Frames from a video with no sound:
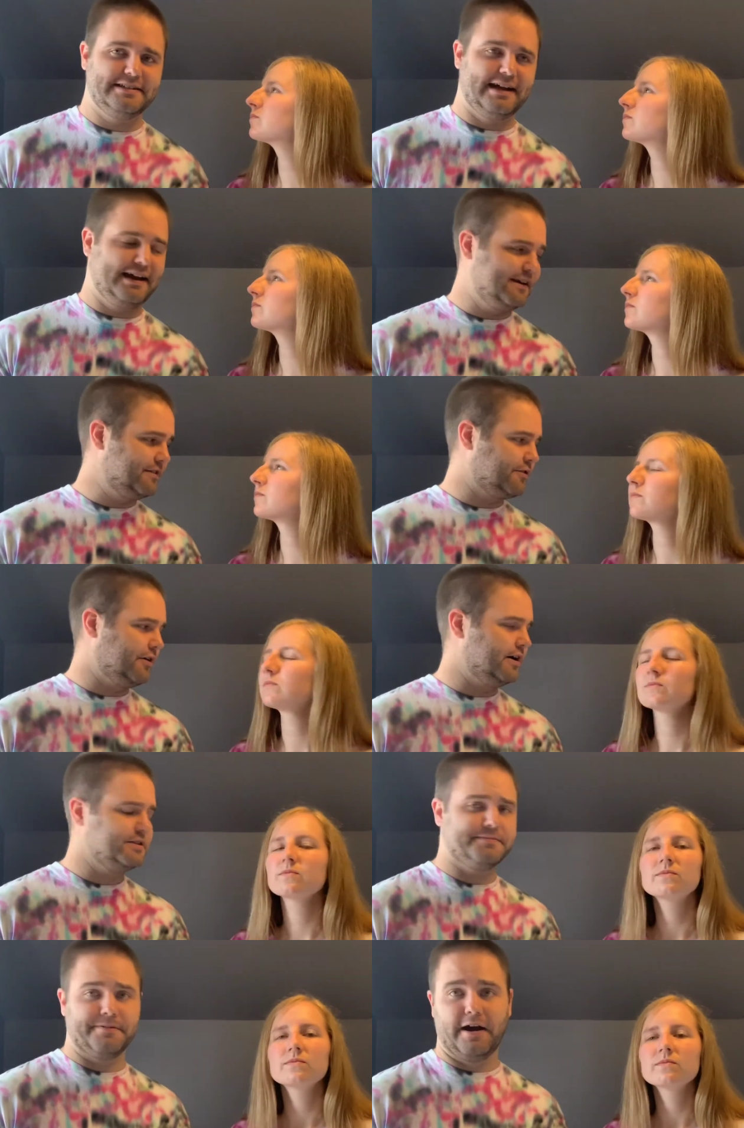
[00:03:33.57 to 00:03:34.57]
Speaker 1: died on the cross
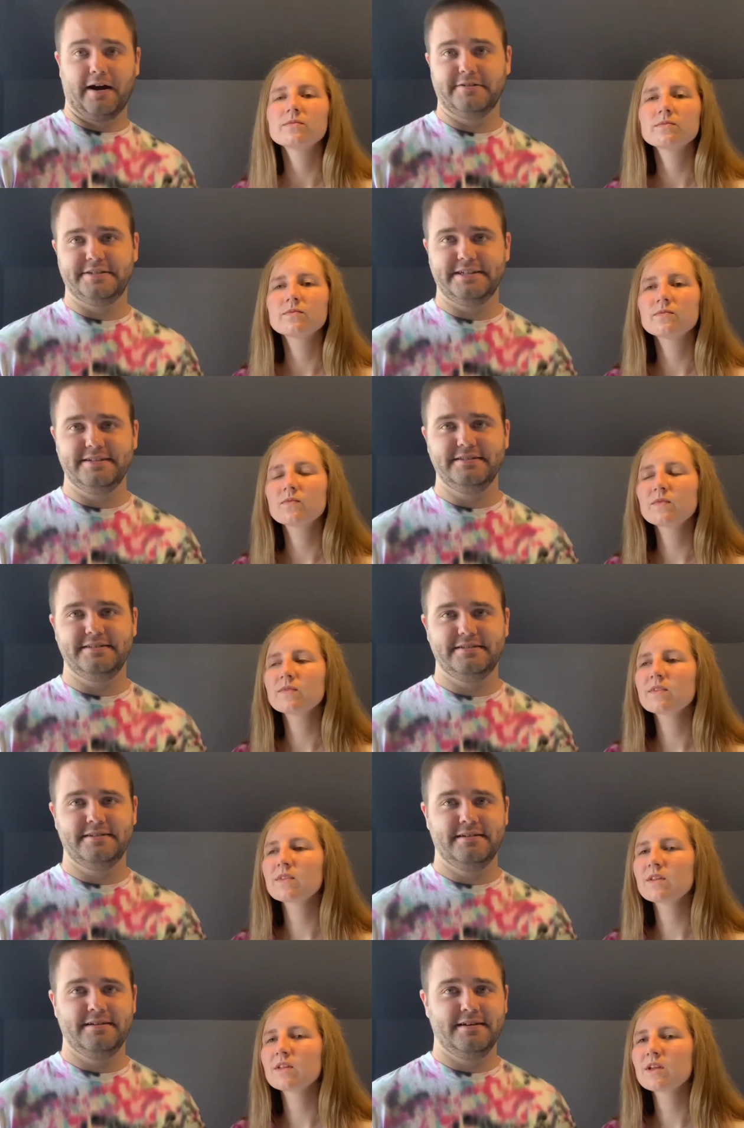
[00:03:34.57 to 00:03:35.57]
for our sins,
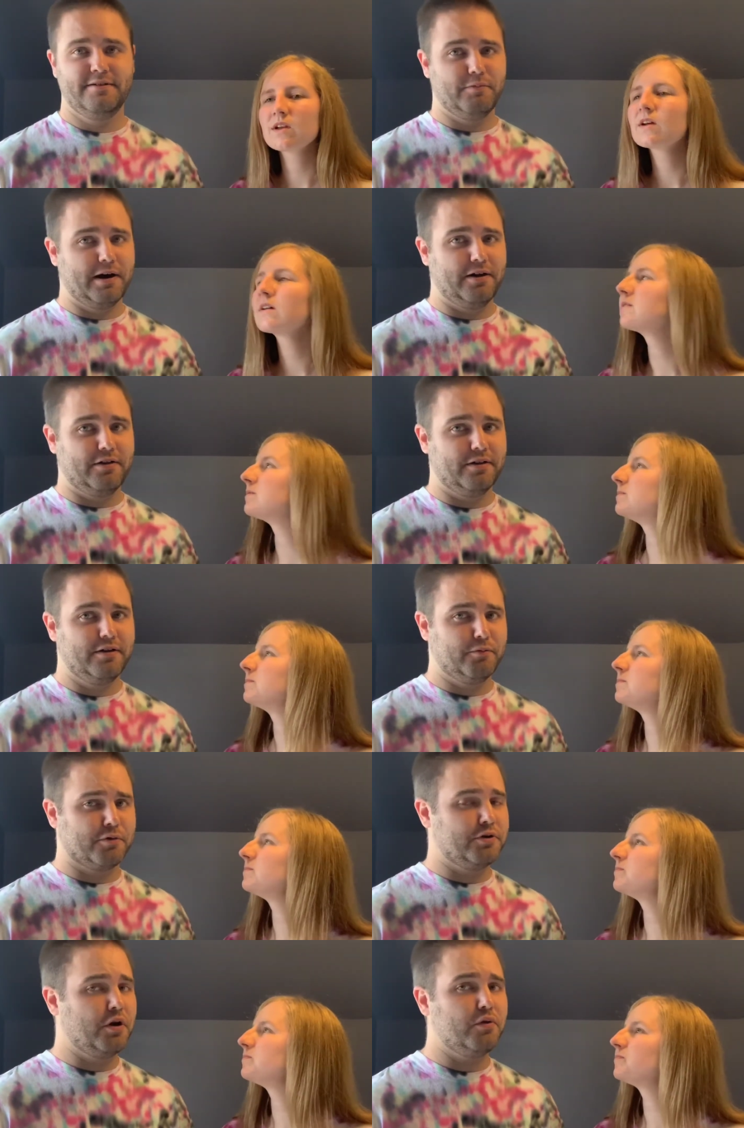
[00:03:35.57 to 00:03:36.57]
well, we're
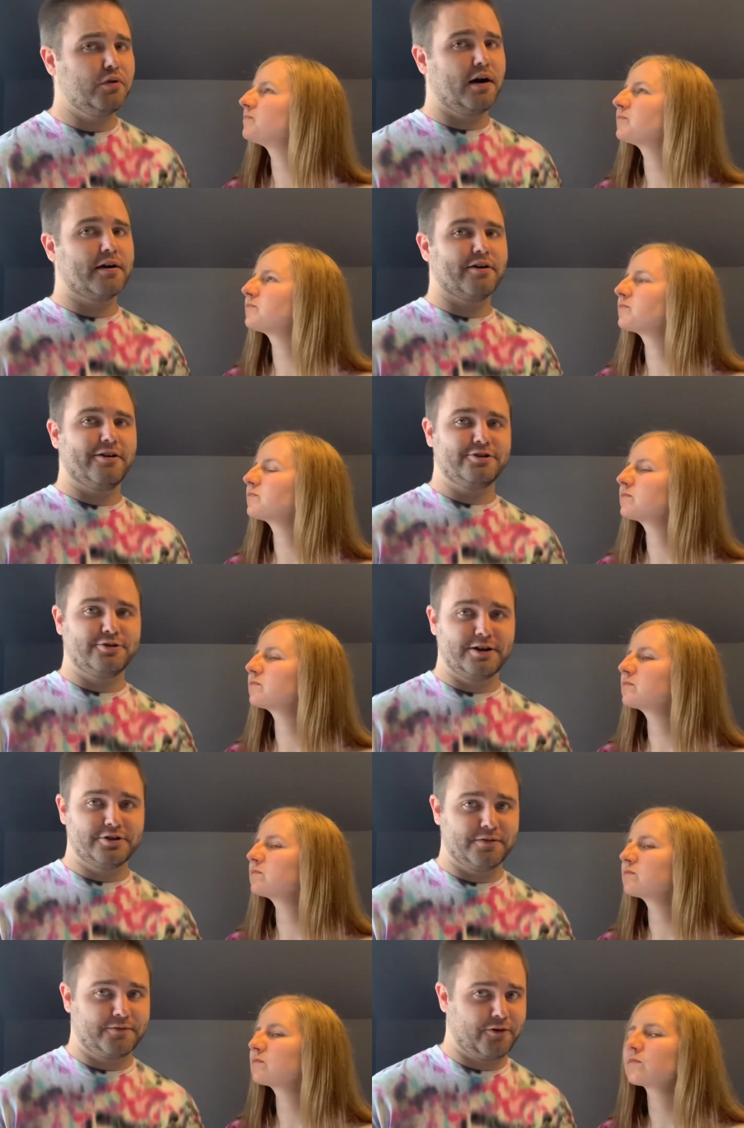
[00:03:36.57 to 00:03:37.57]
no longer a treasure
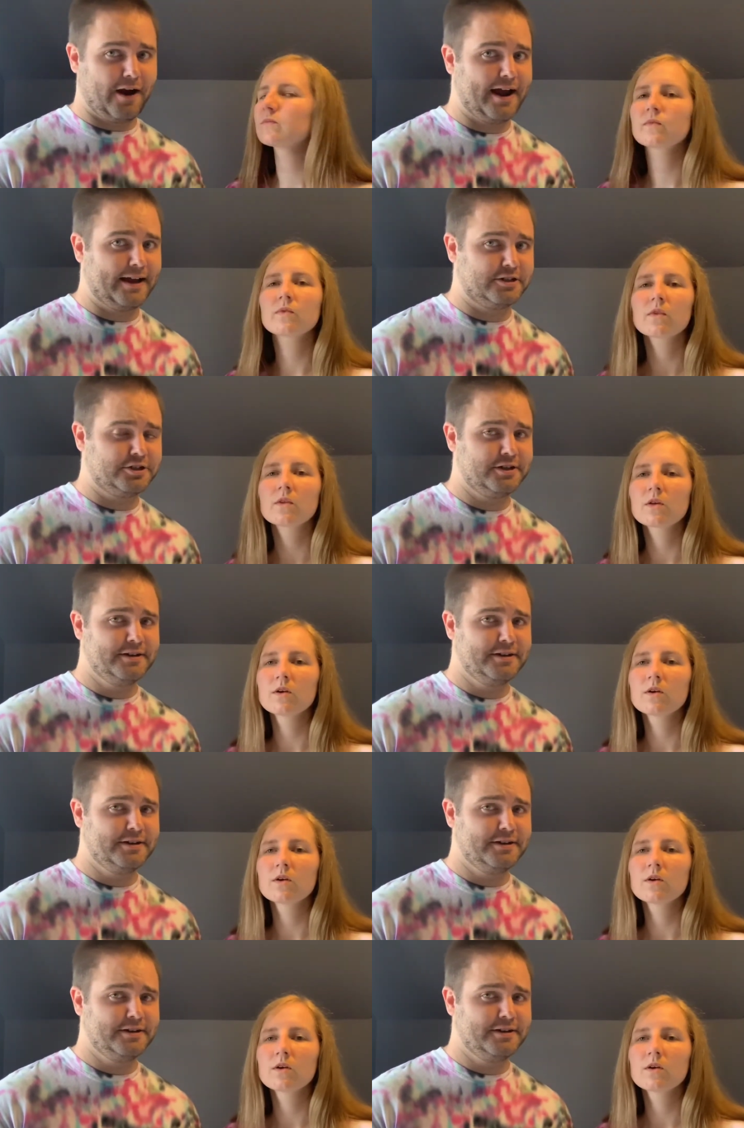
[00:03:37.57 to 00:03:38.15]
of trash.